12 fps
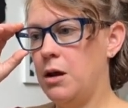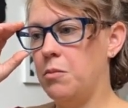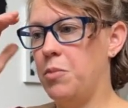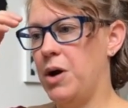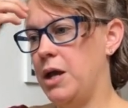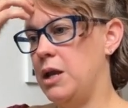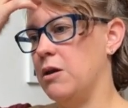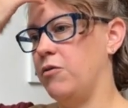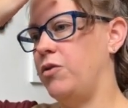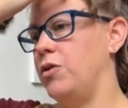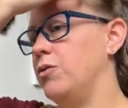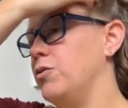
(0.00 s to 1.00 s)
But if
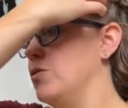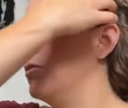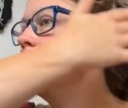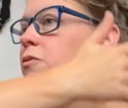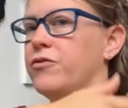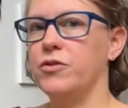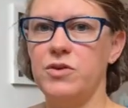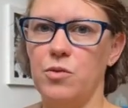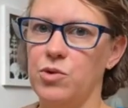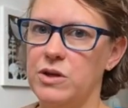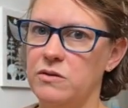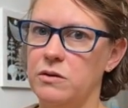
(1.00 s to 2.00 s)
you, for some
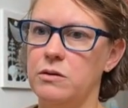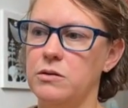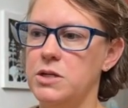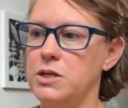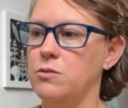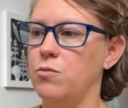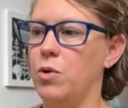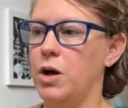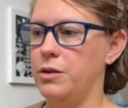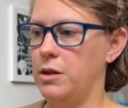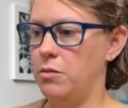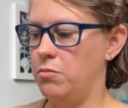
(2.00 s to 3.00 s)
reason, didn't
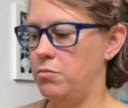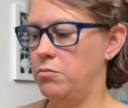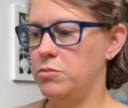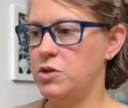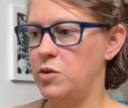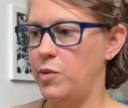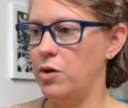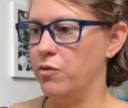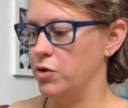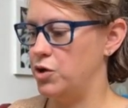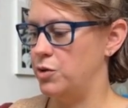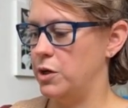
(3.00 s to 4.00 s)
want them to be
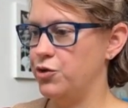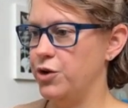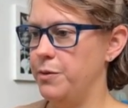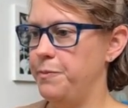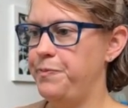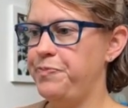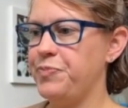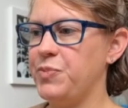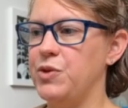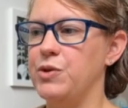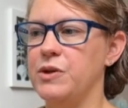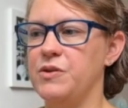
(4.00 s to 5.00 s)
over 200,
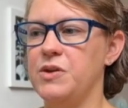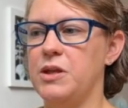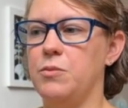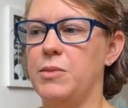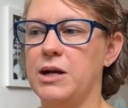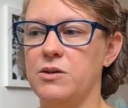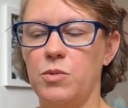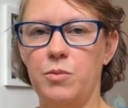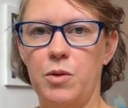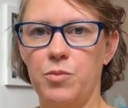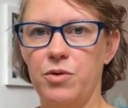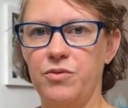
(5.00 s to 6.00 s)
you can set the maximum
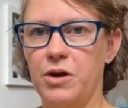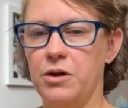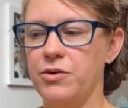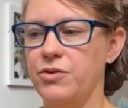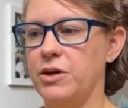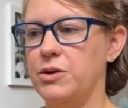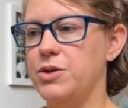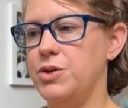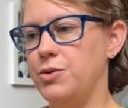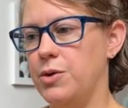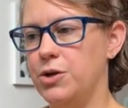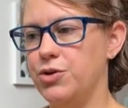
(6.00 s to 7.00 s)
number of characters allowed to
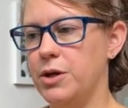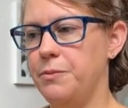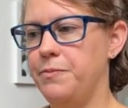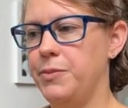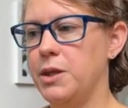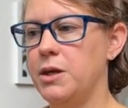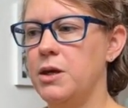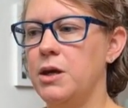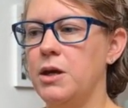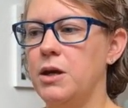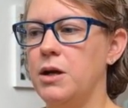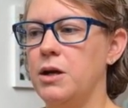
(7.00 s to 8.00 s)
200.
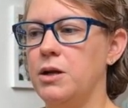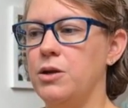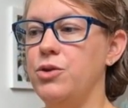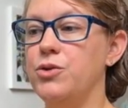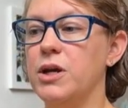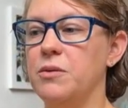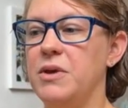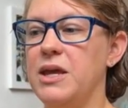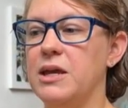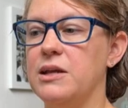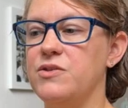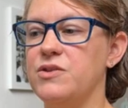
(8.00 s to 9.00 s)
You can make
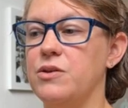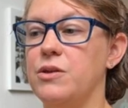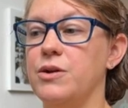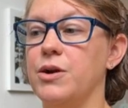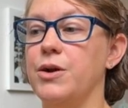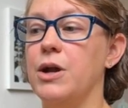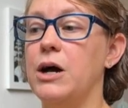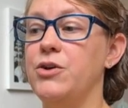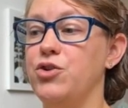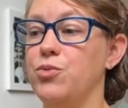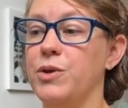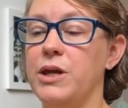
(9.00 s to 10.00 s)
it so that there are not
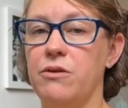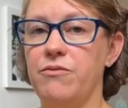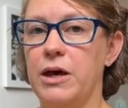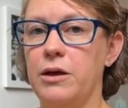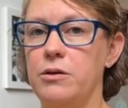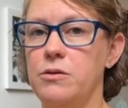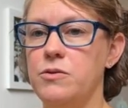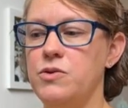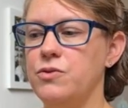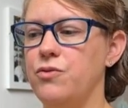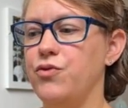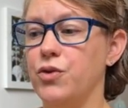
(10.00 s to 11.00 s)
duplicate values.
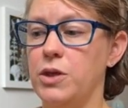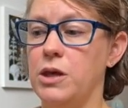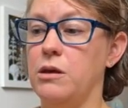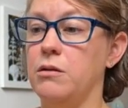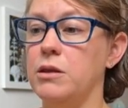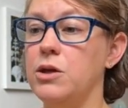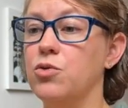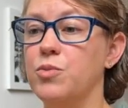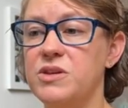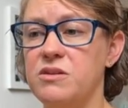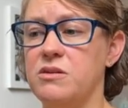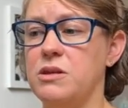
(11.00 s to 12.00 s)
For the legal
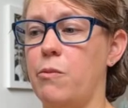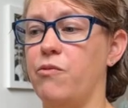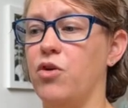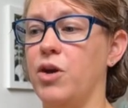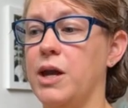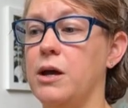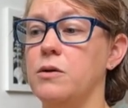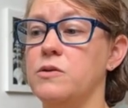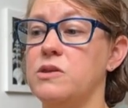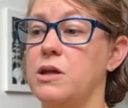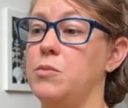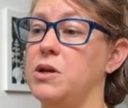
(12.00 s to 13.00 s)
business name for accounts,
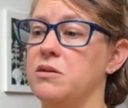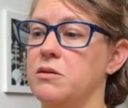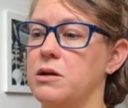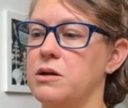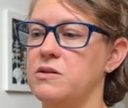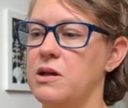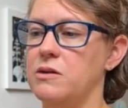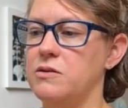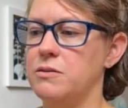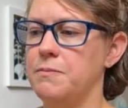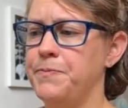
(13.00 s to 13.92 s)
that makes a lot of sense.